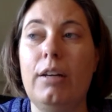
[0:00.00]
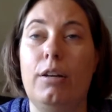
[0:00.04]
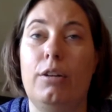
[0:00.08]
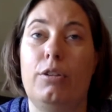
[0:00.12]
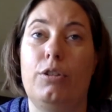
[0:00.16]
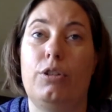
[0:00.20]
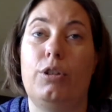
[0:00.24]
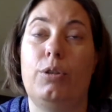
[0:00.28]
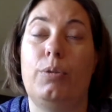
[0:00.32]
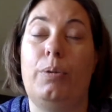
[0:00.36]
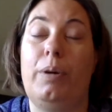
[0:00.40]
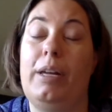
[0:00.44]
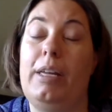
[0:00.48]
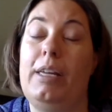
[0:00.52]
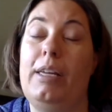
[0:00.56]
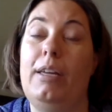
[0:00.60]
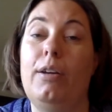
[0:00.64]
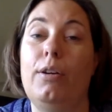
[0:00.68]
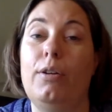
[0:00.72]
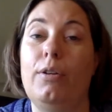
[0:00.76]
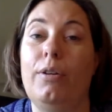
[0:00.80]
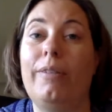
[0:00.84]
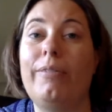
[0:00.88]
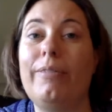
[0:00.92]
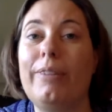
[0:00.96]
so I
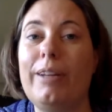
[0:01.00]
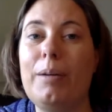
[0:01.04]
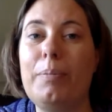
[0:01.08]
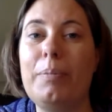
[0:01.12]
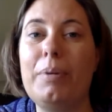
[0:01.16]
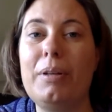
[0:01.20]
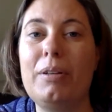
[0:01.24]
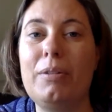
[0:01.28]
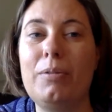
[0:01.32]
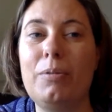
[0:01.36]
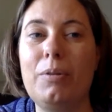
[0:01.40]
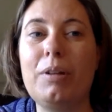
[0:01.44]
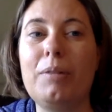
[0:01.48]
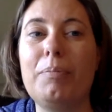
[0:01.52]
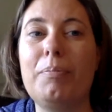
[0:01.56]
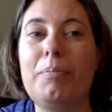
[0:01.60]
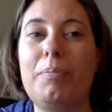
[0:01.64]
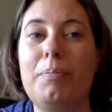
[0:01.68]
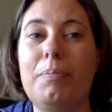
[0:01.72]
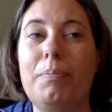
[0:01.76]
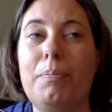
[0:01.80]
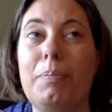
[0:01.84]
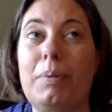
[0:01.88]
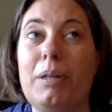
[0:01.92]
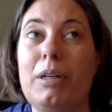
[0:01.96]
hear, I've not been in one
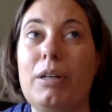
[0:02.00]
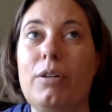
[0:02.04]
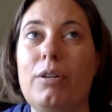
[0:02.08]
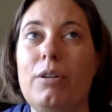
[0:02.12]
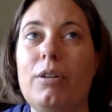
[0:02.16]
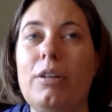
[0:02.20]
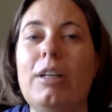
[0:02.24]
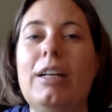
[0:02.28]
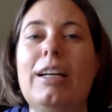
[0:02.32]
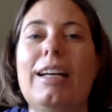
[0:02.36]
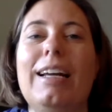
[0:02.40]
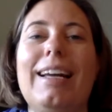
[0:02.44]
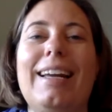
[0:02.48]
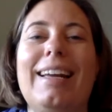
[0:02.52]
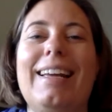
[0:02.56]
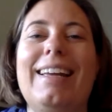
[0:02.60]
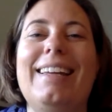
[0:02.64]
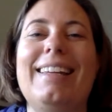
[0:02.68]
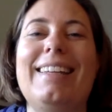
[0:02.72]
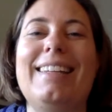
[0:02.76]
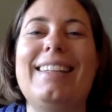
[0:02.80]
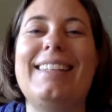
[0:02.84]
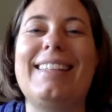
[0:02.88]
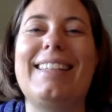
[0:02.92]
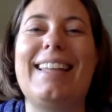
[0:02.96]
bigger,
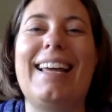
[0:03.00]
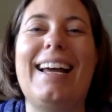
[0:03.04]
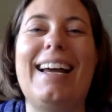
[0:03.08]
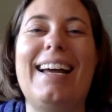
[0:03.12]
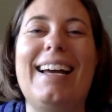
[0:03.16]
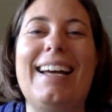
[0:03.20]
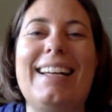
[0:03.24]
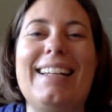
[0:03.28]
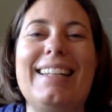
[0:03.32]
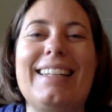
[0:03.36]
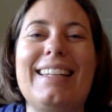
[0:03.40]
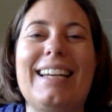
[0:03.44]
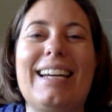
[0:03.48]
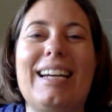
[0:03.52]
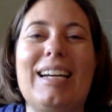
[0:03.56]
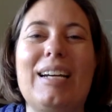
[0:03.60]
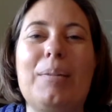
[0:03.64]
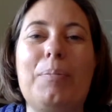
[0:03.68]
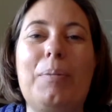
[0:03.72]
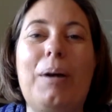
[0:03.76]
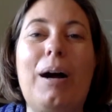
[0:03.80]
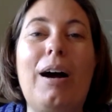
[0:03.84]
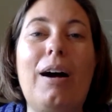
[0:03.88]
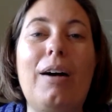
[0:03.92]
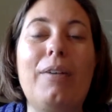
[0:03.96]
is that
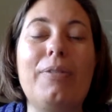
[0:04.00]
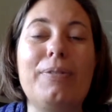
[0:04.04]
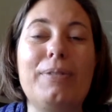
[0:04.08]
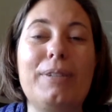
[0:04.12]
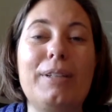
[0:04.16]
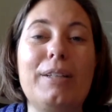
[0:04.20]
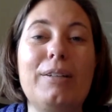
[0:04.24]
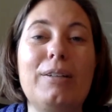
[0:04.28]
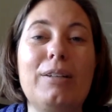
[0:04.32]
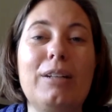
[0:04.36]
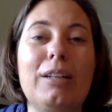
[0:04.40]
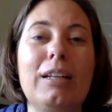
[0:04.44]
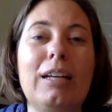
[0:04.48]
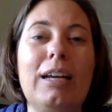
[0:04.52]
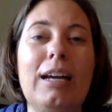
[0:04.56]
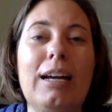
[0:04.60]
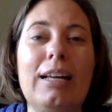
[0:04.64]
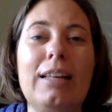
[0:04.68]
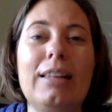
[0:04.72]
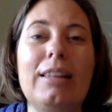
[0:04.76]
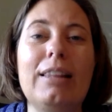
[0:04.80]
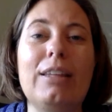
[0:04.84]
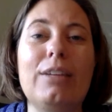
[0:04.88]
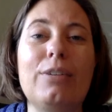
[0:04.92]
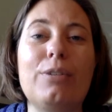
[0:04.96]
often
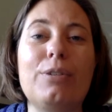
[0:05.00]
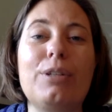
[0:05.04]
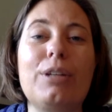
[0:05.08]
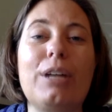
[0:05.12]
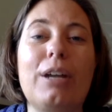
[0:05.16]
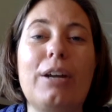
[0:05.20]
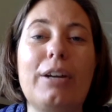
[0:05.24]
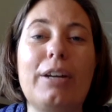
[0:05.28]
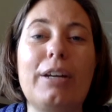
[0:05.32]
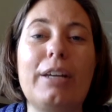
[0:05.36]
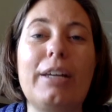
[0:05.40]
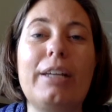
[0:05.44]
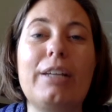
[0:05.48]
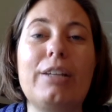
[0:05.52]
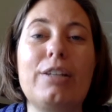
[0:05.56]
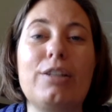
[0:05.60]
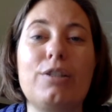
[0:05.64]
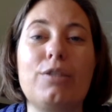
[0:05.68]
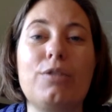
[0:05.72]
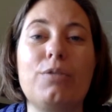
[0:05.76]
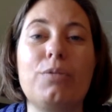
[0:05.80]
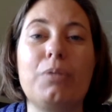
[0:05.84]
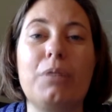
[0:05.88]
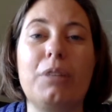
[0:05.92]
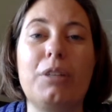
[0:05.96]
those
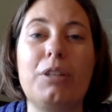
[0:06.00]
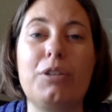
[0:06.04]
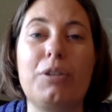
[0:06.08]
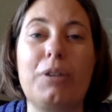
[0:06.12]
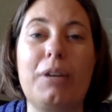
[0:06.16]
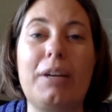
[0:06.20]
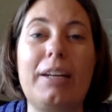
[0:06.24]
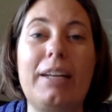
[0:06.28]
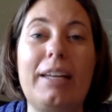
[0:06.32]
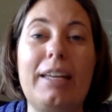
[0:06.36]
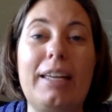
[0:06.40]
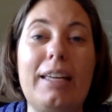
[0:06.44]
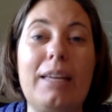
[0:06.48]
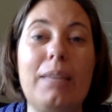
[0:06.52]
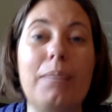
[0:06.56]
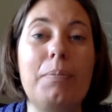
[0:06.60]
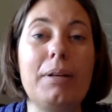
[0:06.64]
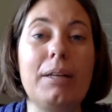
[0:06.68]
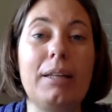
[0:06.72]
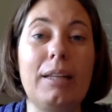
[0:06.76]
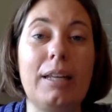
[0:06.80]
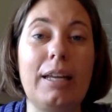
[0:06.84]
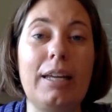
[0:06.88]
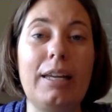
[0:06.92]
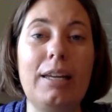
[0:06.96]
congregations really try to
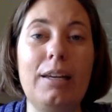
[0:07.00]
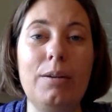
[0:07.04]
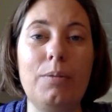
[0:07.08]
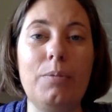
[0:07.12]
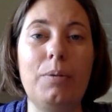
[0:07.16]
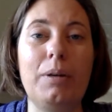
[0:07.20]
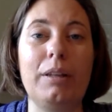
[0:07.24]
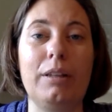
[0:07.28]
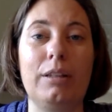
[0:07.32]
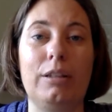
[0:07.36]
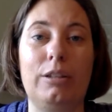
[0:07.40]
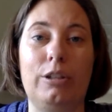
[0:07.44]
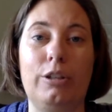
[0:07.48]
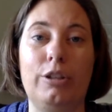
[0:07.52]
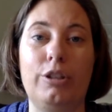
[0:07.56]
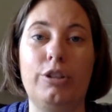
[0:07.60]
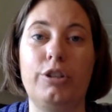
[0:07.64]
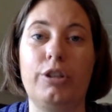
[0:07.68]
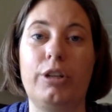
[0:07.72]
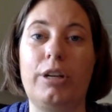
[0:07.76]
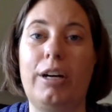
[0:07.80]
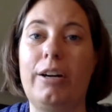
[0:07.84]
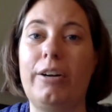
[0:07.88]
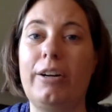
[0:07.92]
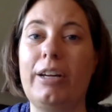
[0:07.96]
emulate what the
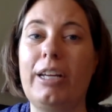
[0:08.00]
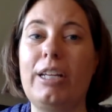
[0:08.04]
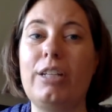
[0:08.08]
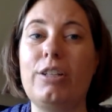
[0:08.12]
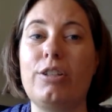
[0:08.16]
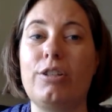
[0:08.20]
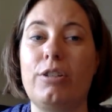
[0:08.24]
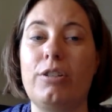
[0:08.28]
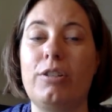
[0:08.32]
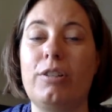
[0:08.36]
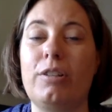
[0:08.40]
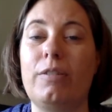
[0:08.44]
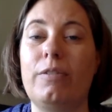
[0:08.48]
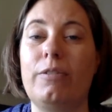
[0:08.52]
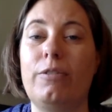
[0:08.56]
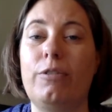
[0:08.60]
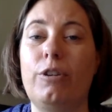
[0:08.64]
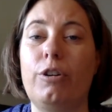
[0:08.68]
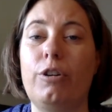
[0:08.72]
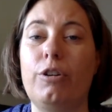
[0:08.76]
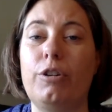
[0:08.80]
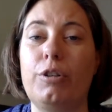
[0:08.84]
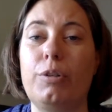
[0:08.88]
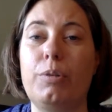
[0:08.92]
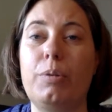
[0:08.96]
larger congregations
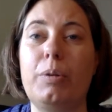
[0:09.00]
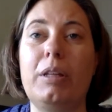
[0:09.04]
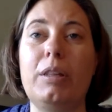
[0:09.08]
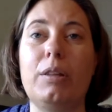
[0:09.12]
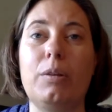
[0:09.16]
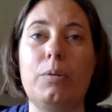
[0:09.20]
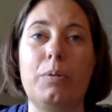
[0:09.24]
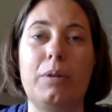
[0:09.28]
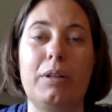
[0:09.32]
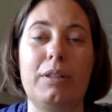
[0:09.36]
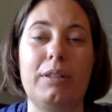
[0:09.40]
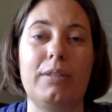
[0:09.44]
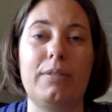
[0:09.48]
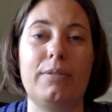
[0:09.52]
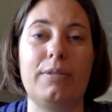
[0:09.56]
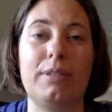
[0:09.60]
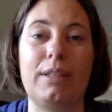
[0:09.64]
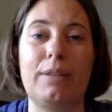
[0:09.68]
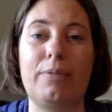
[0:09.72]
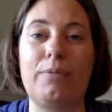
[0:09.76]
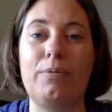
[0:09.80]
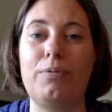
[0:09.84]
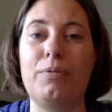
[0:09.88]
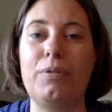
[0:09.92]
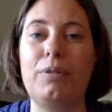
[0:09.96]
are doing, the ones of
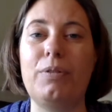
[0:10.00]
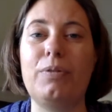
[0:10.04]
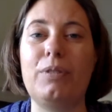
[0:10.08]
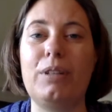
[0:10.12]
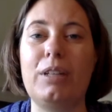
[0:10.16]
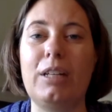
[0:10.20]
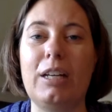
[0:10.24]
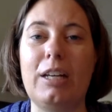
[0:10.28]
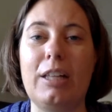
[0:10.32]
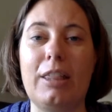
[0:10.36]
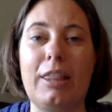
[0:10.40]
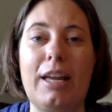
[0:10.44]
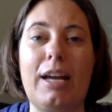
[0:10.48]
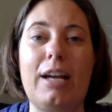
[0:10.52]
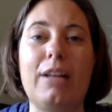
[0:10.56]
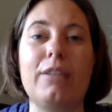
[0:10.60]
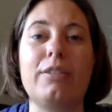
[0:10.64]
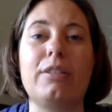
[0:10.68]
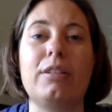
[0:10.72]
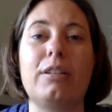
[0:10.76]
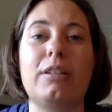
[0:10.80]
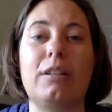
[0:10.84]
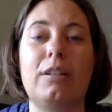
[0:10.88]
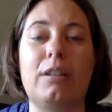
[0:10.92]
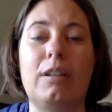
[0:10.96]
750,
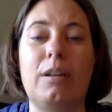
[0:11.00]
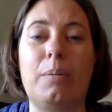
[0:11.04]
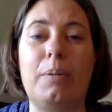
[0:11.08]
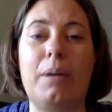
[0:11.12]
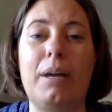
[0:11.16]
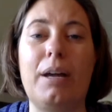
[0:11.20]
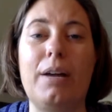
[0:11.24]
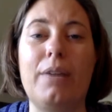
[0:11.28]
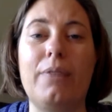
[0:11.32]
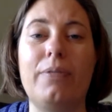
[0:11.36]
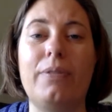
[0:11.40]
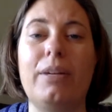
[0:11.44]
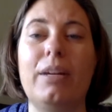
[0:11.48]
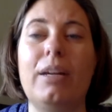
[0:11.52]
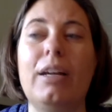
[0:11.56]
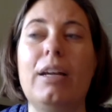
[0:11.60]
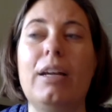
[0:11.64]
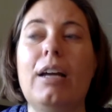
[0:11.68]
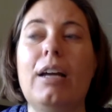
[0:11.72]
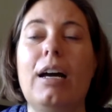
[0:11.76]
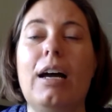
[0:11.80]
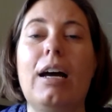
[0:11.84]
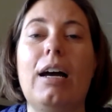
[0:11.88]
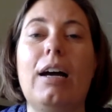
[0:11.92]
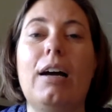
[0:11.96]
1,000 and above,
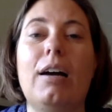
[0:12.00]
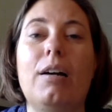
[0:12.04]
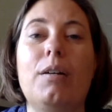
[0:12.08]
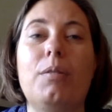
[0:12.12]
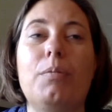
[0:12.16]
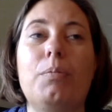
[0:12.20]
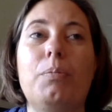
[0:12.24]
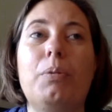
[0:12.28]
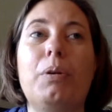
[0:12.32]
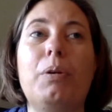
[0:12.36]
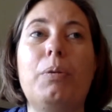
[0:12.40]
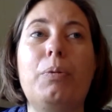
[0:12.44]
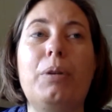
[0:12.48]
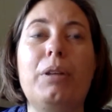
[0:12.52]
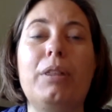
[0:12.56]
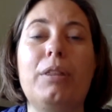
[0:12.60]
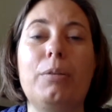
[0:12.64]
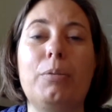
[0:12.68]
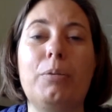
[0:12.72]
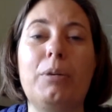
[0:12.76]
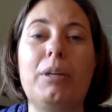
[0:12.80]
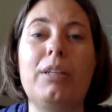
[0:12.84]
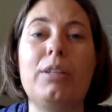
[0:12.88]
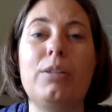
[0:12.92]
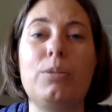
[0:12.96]
but with the
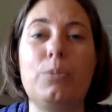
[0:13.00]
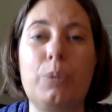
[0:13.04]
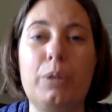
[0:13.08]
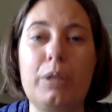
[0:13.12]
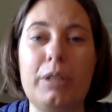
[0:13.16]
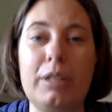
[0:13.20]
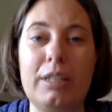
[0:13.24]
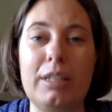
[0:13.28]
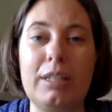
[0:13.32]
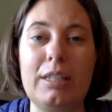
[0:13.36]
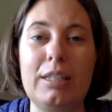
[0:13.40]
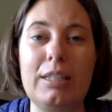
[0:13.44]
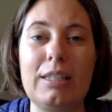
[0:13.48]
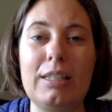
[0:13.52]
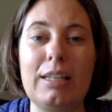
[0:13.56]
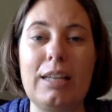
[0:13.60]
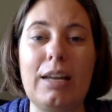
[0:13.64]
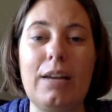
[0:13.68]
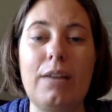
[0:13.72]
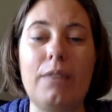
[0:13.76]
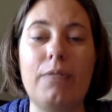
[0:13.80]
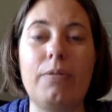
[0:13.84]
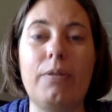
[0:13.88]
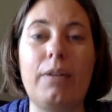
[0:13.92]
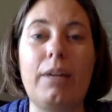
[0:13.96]
resources
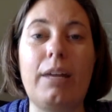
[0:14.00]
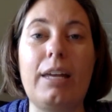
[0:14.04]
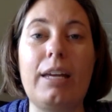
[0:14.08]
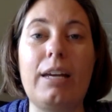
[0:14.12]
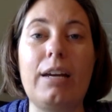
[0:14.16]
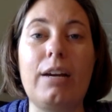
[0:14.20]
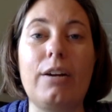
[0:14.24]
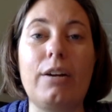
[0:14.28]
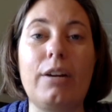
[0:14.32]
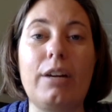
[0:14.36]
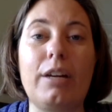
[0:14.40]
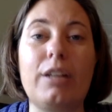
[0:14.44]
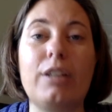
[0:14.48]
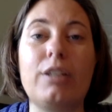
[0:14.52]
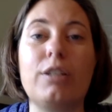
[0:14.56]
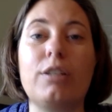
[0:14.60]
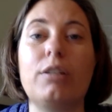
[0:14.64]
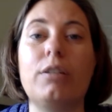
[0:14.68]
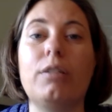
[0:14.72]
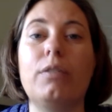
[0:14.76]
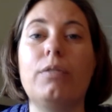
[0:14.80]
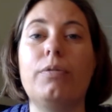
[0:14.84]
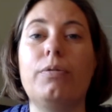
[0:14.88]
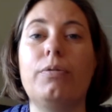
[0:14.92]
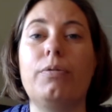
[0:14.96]
of a congregation
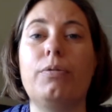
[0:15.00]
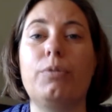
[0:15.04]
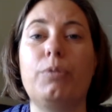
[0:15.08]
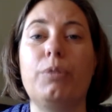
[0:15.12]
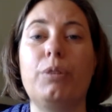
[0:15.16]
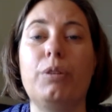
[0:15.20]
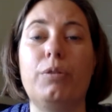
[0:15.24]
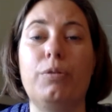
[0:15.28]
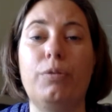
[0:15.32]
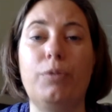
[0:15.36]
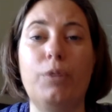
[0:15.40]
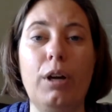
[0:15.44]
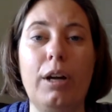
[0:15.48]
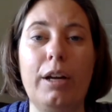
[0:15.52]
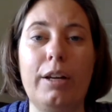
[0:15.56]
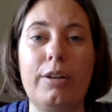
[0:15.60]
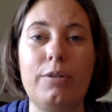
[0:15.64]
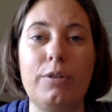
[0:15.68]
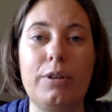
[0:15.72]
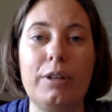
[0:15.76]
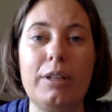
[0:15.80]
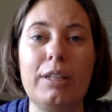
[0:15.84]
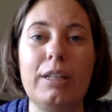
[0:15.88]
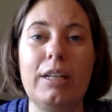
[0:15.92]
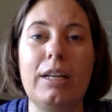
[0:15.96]
of 300 to
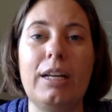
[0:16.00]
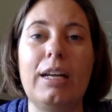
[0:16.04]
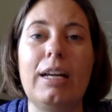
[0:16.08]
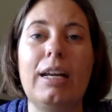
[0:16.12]
400.